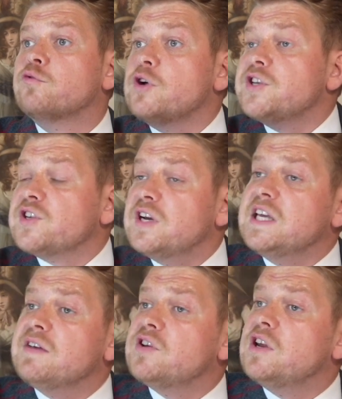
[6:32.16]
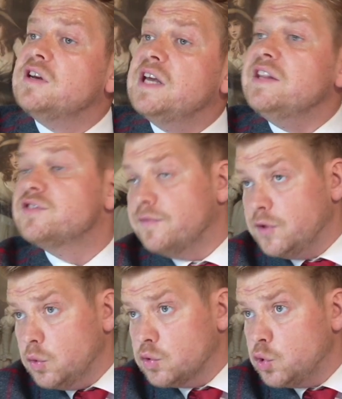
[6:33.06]
recently given an
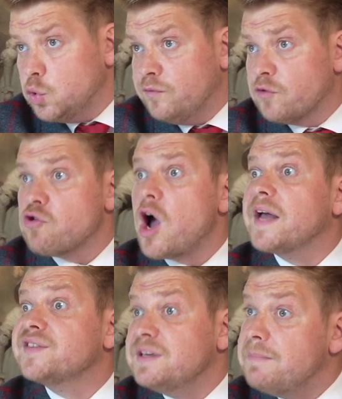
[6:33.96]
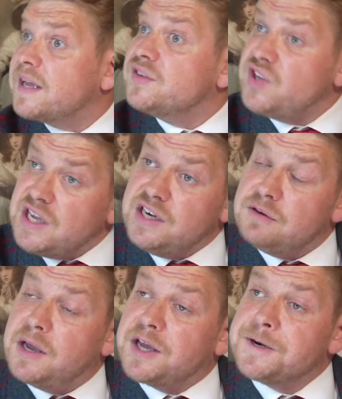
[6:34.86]
interview to Variety magazine,
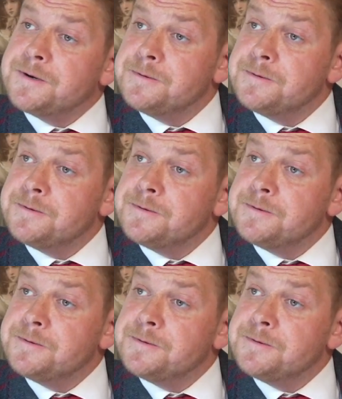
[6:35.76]
Meghan.